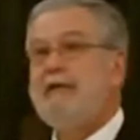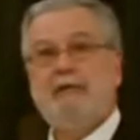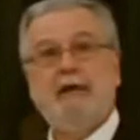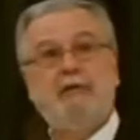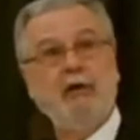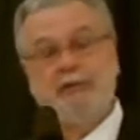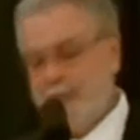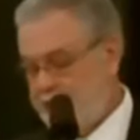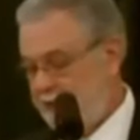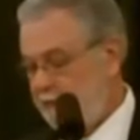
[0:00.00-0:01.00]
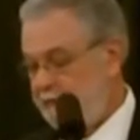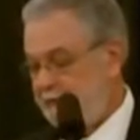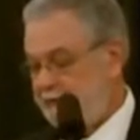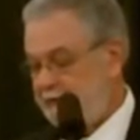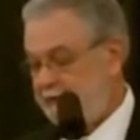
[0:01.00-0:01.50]
These nuns also care
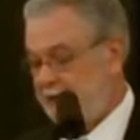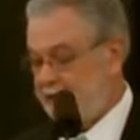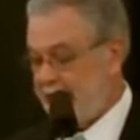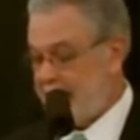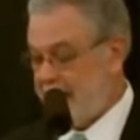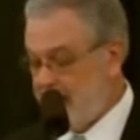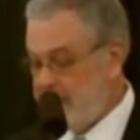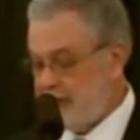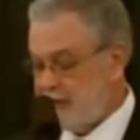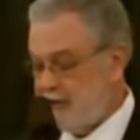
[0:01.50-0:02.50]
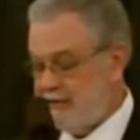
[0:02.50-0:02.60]
about things like economic